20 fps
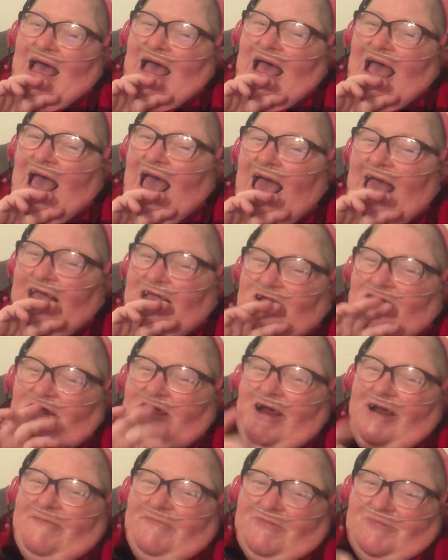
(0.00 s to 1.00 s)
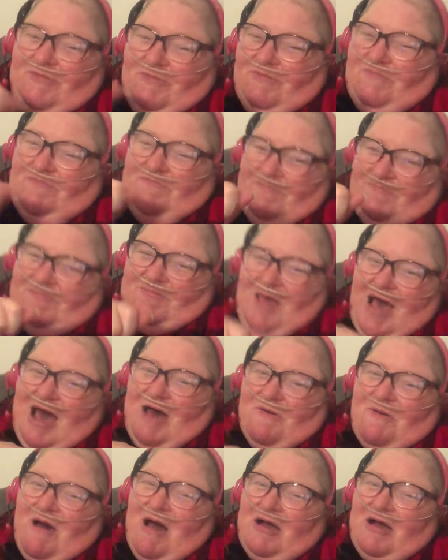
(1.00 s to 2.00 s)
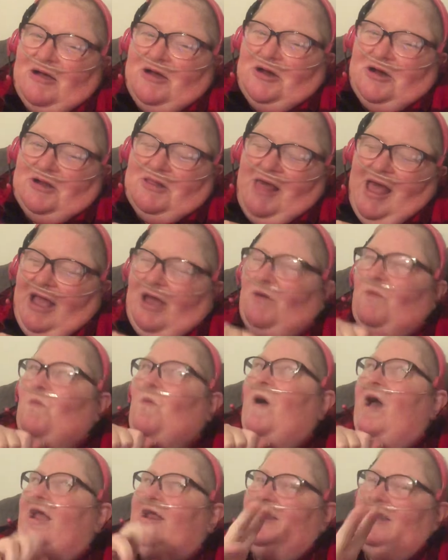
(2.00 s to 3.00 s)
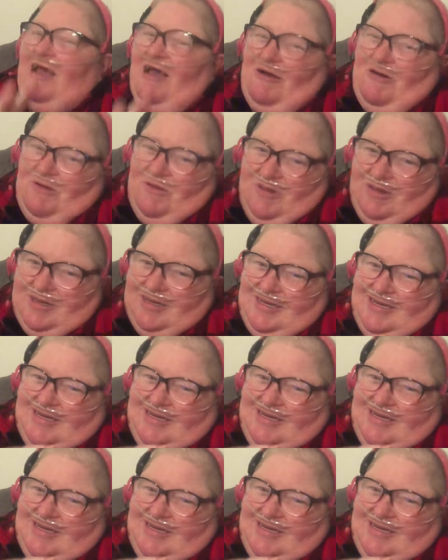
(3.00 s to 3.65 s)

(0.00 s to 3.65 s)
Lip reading: I gripped that walker like white knuckled.